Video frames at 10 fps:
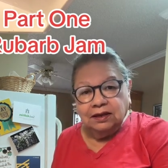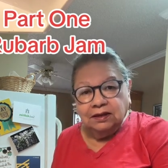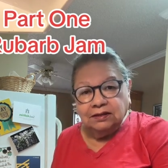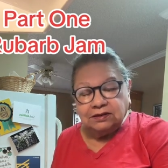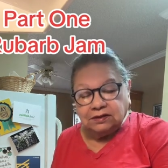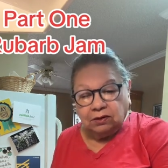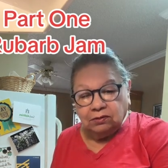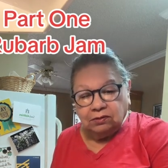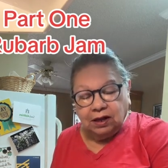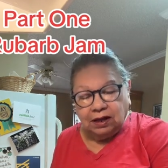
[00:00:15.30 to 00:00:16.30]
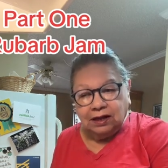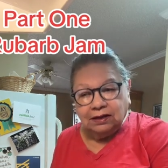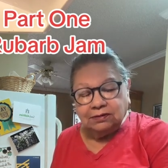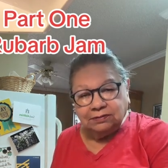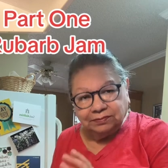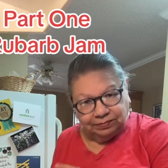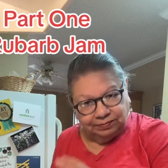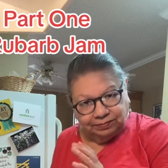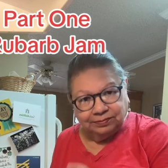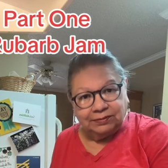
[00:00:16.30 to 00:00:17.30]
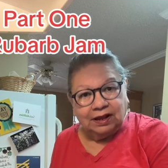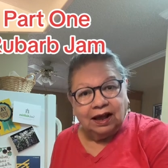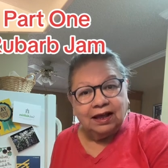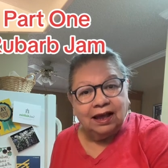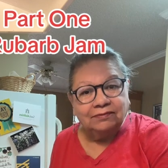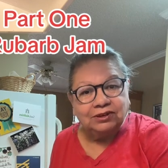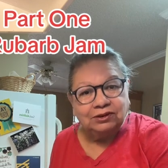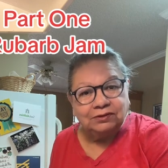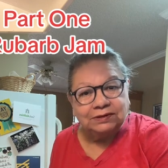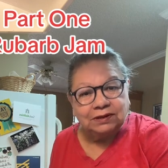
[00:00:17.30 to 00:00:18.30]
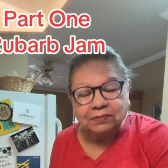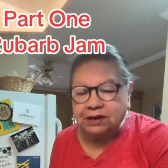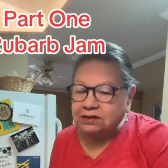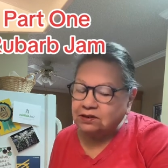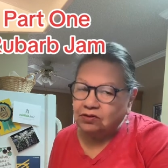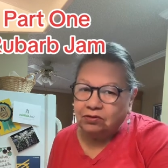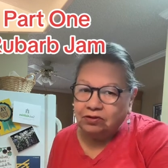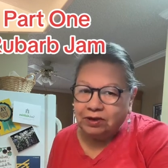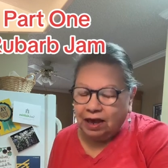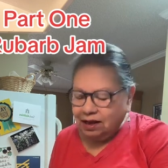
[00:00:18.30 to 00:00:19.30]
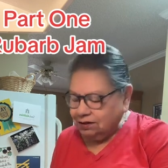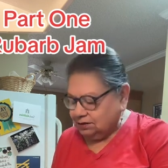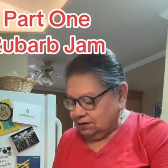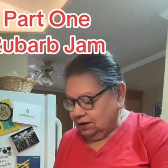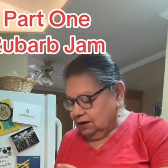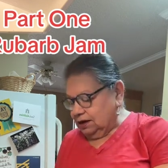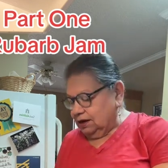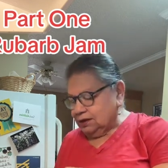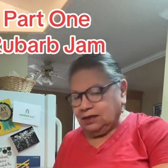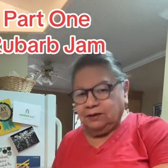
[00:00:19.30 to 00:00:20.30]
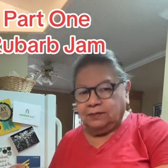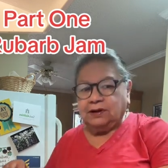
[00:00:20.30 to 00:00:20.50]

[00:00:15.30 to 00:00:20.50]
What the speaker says: So I have to use it because, you can't keep it.